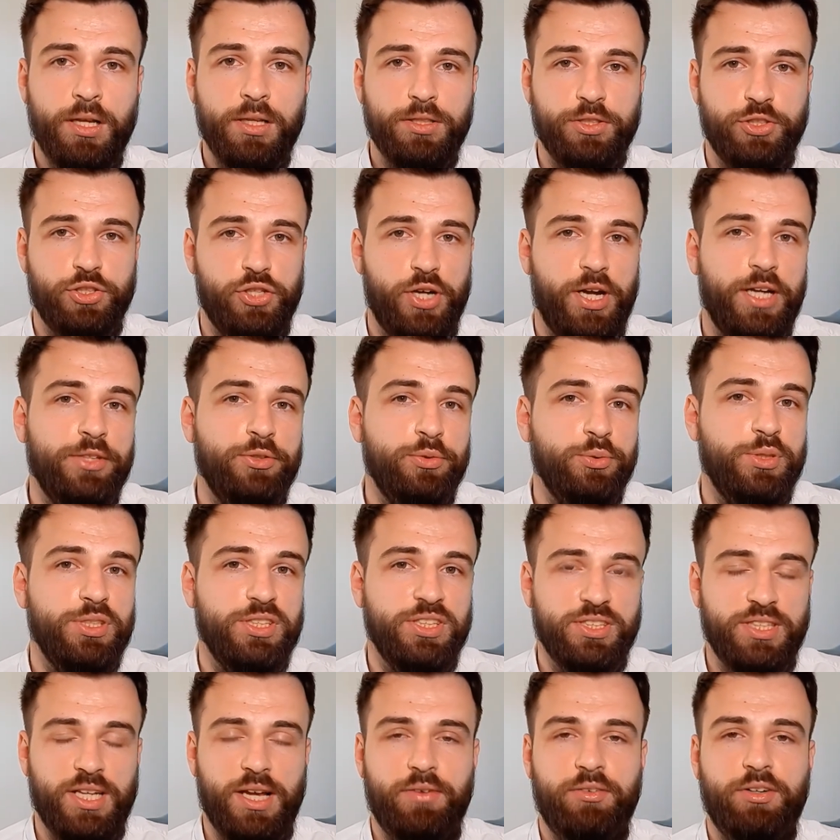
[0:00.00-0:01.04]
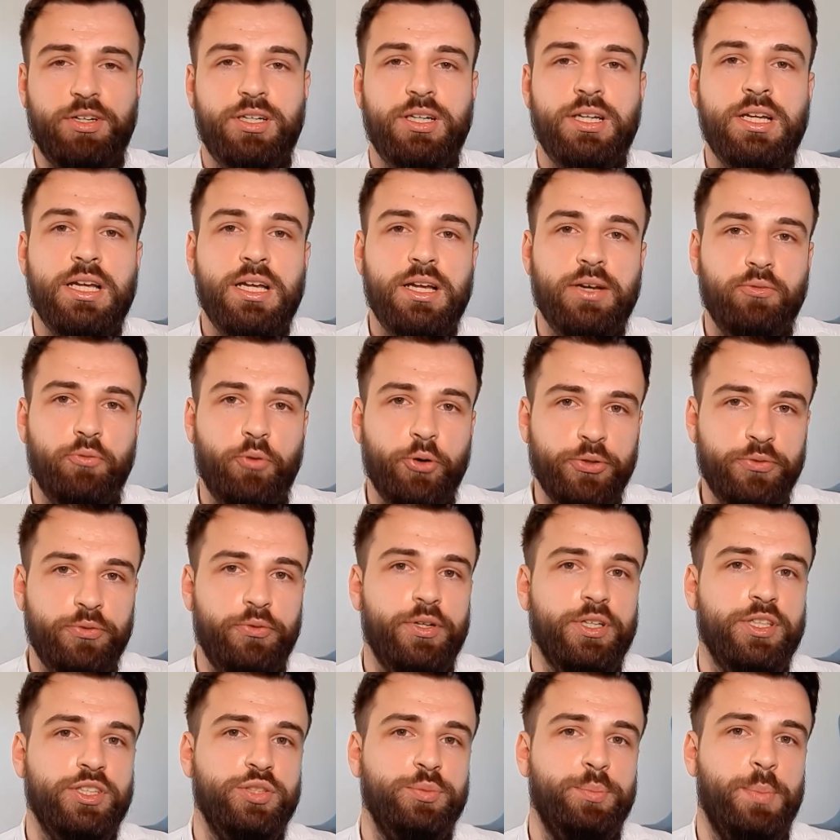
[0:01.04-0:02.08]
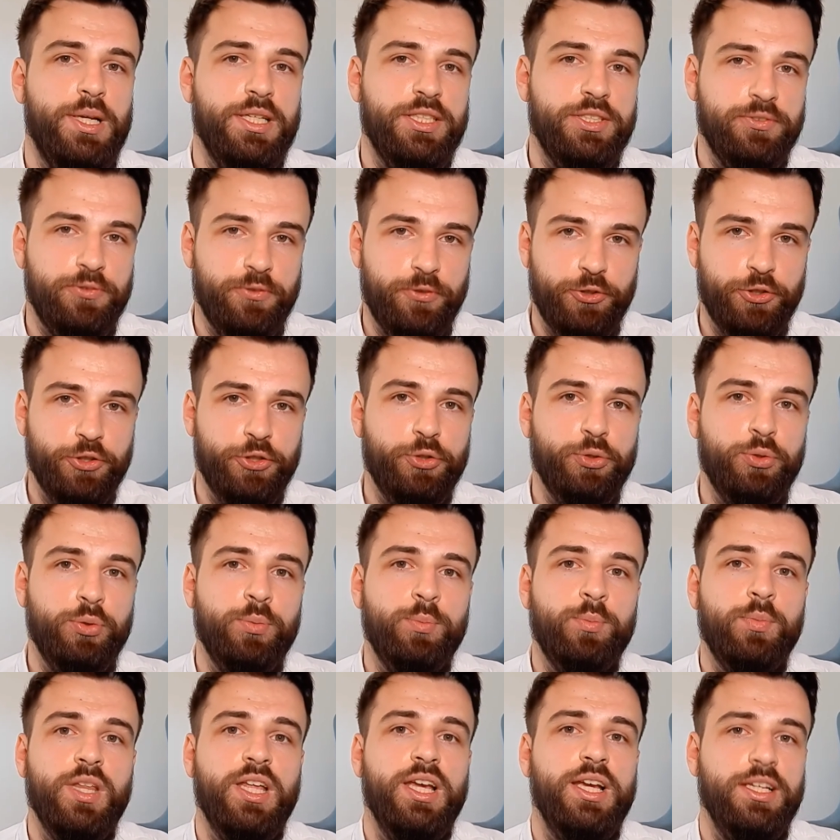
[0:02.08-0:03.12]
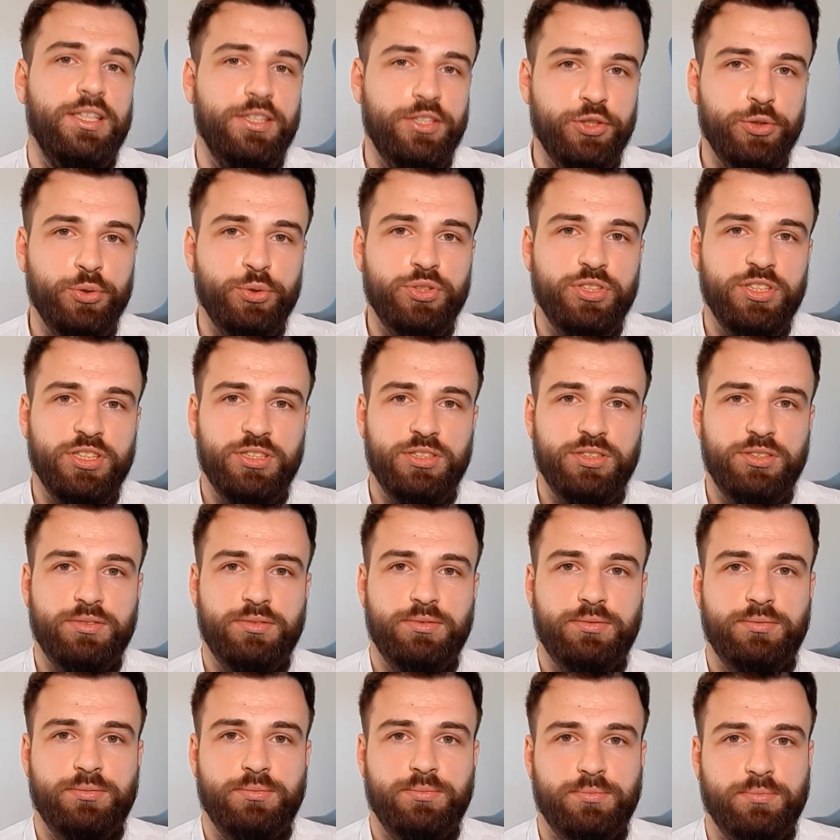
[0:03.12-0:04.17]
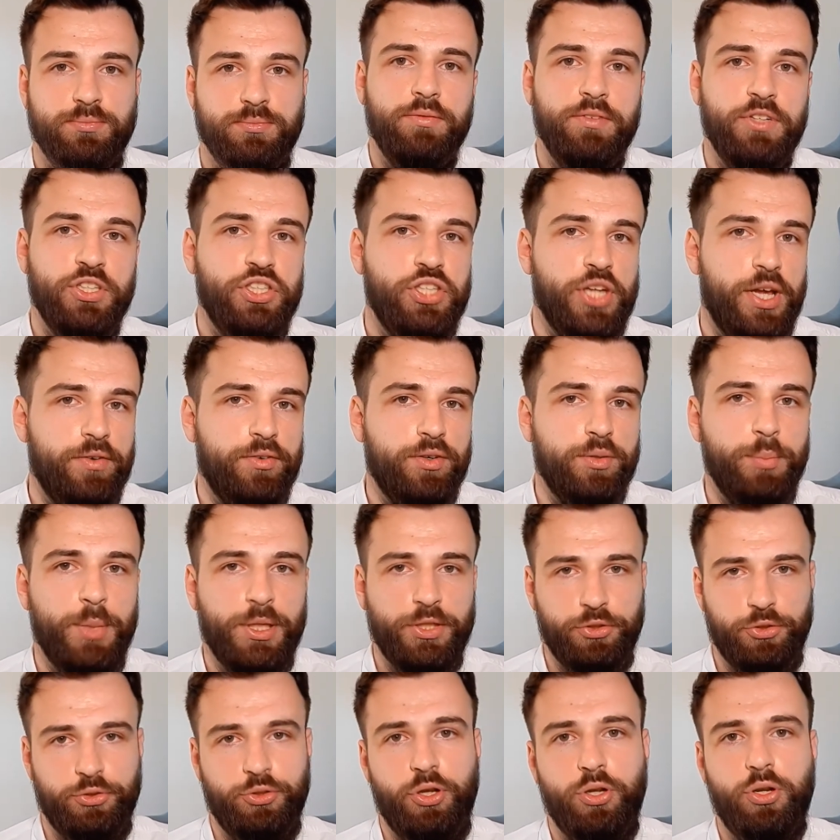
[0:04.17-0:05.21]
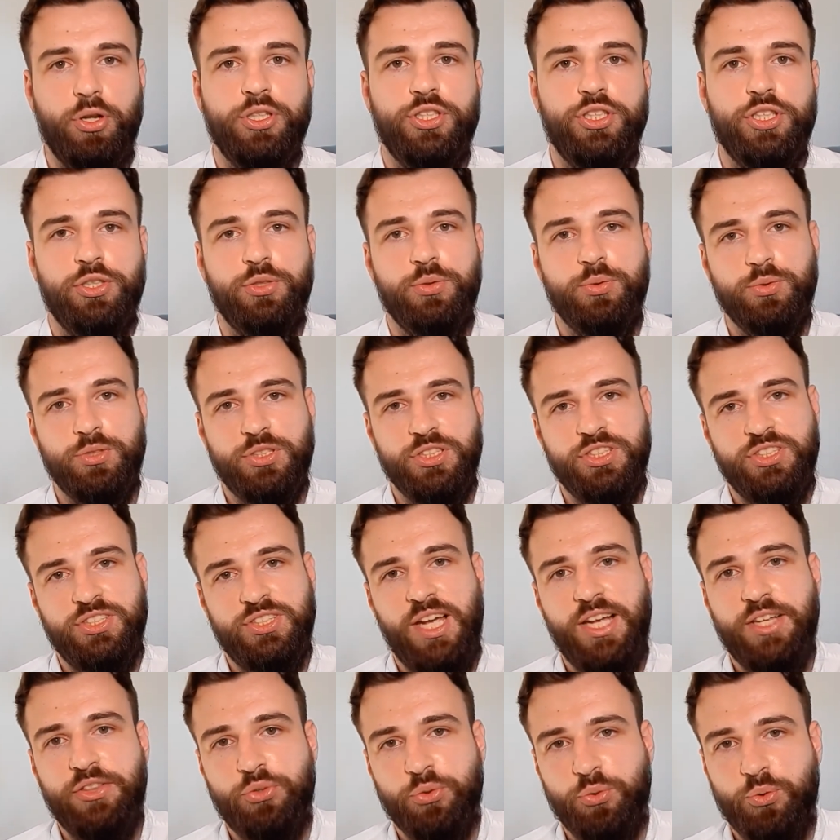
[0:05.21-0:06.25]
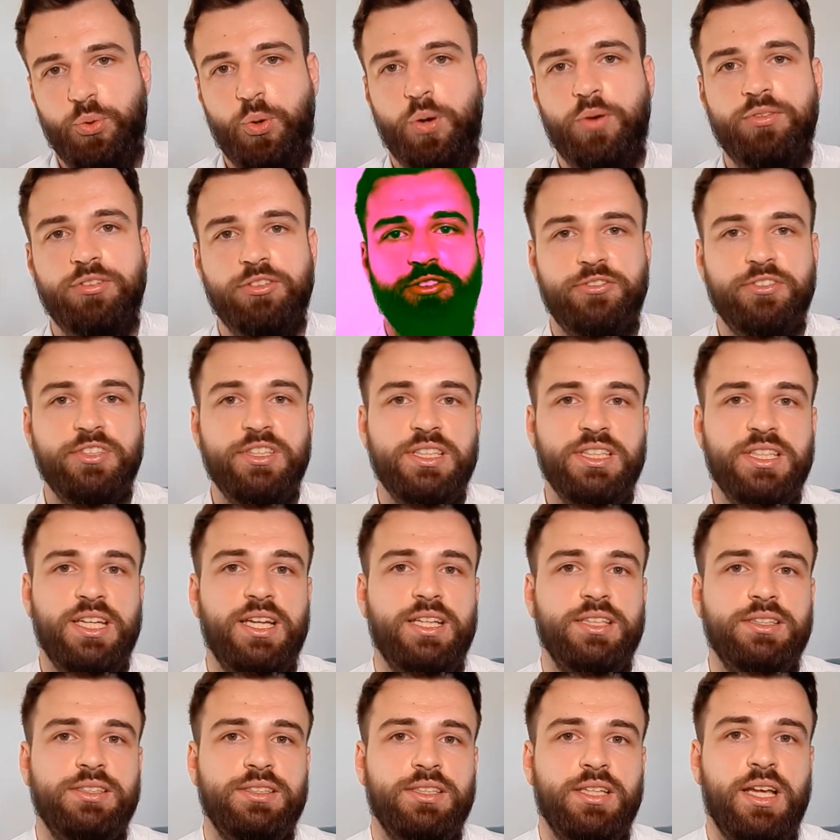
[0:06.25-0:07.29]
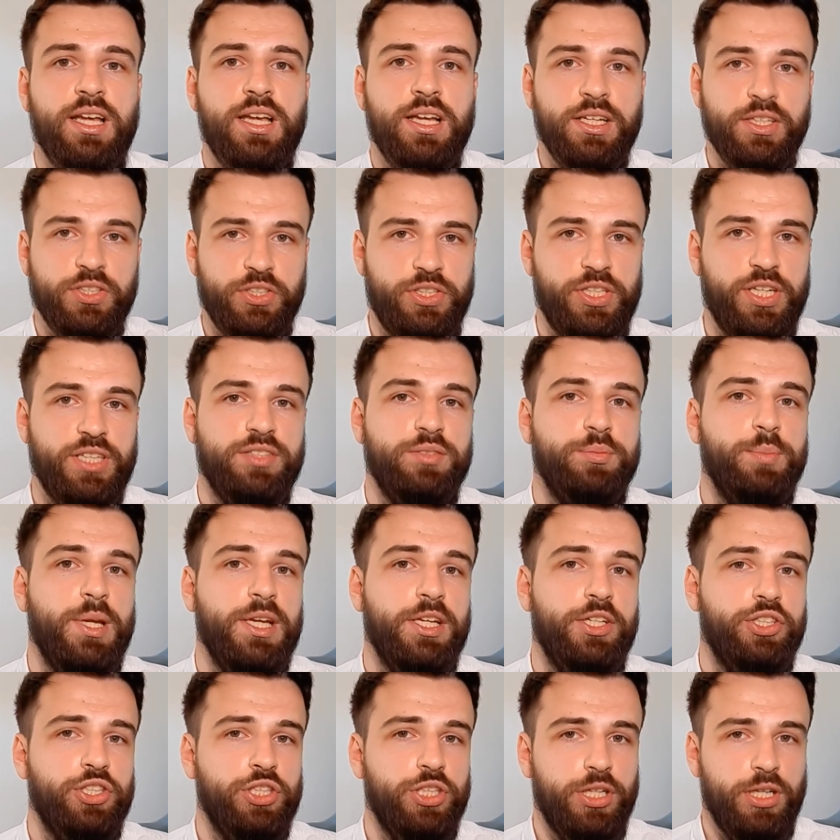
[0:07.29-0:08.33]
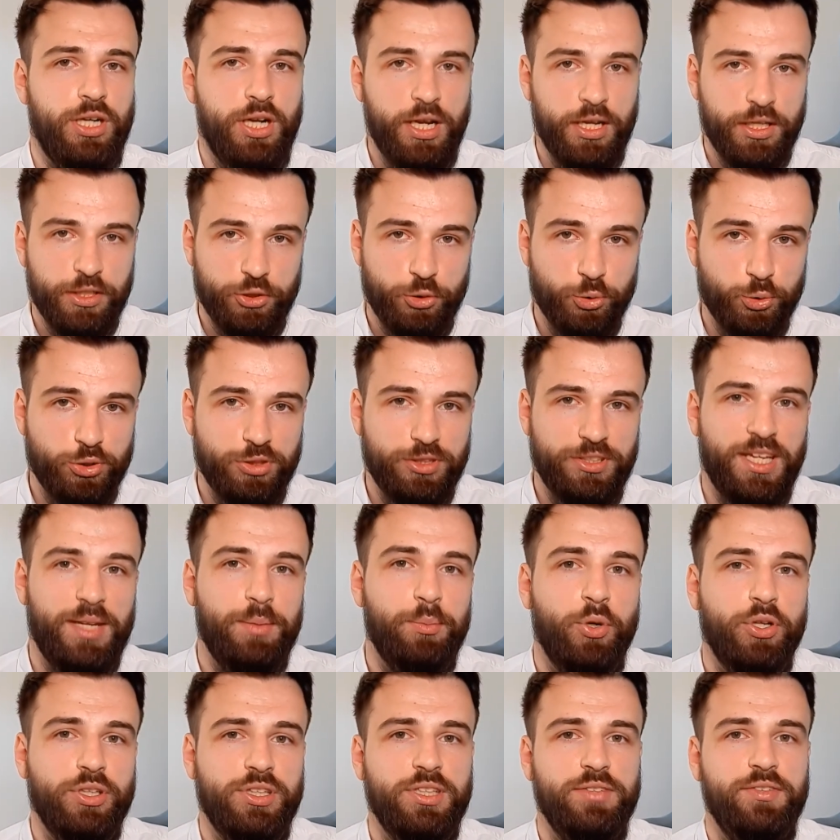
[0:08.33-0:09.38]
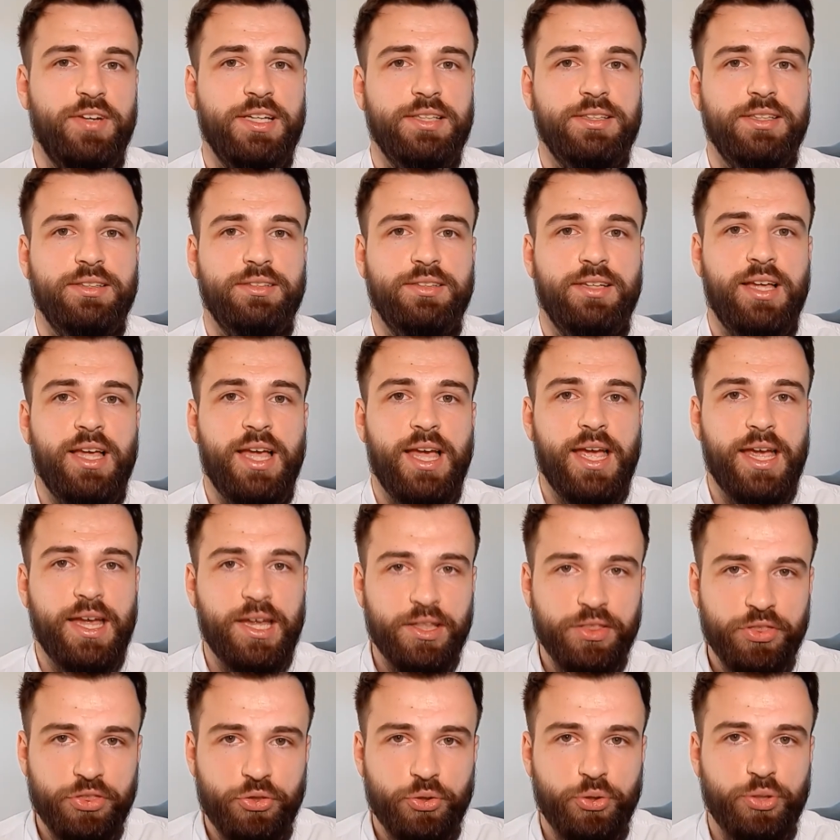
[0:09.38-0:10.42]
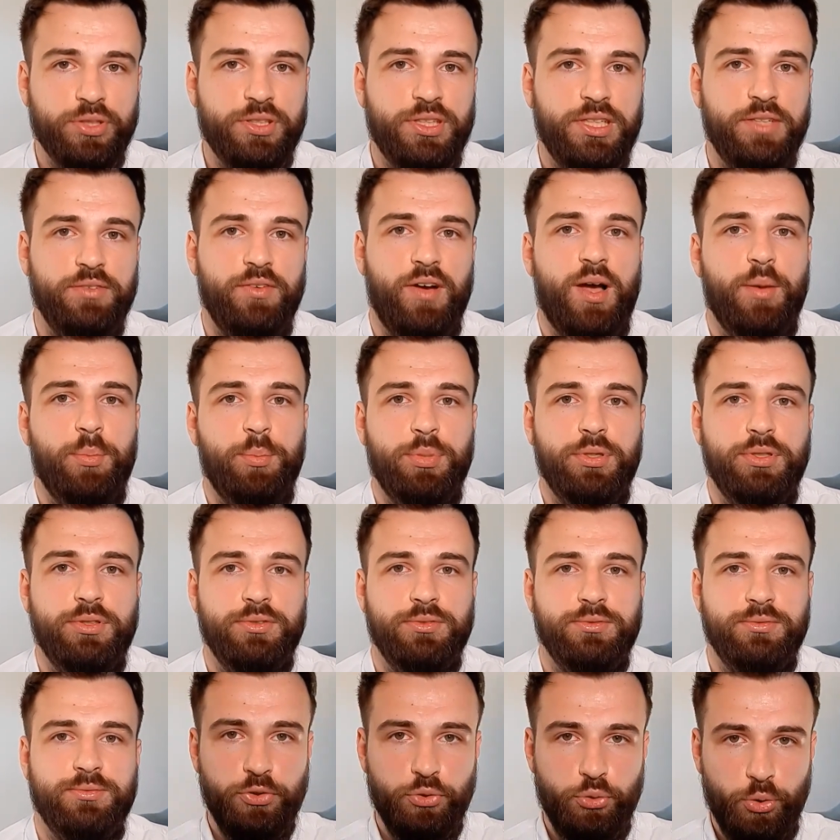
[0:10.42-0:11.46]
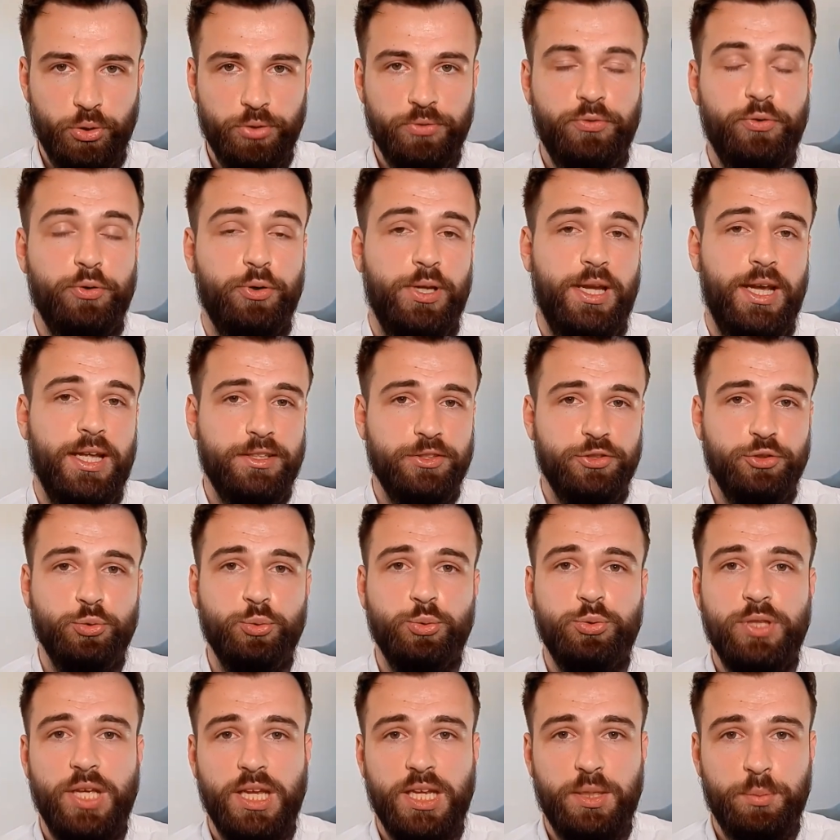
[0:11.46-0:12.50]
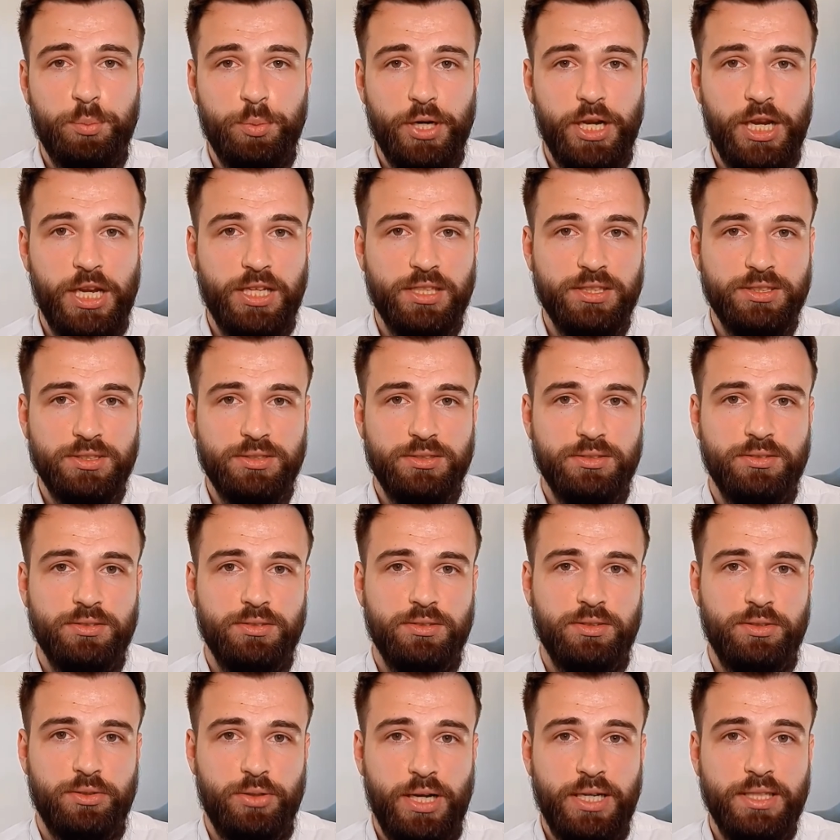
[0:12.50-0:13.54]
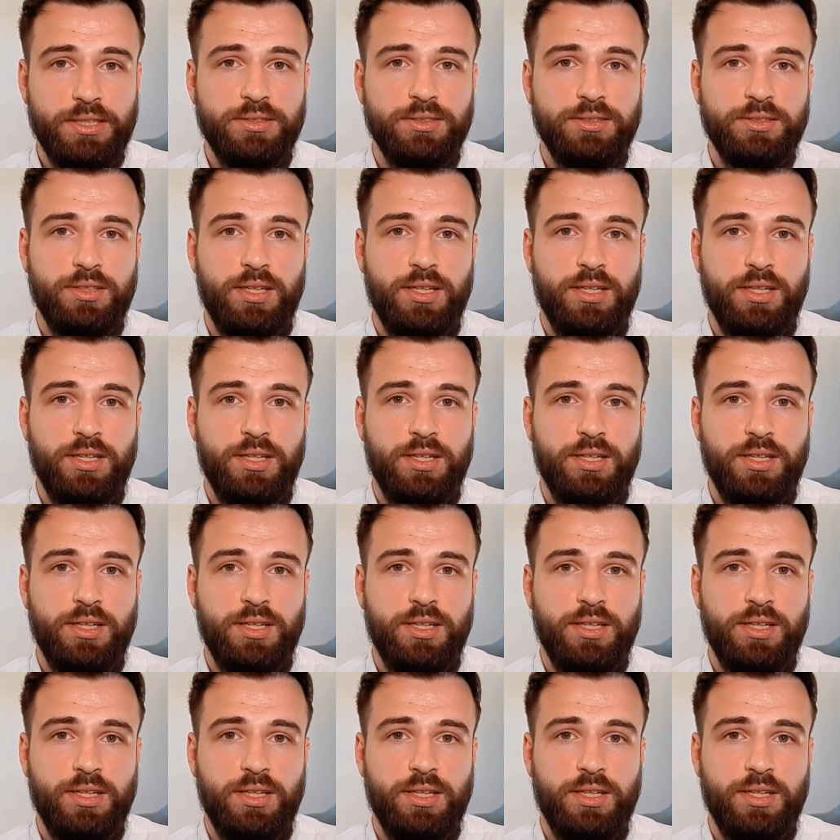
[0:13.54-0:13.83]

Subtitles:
Try to discover what works best for you and use it. Whichever methodology you decide to go with in the end, just make sure to stay motivated and don't give up. Don't forget to take breaks, right?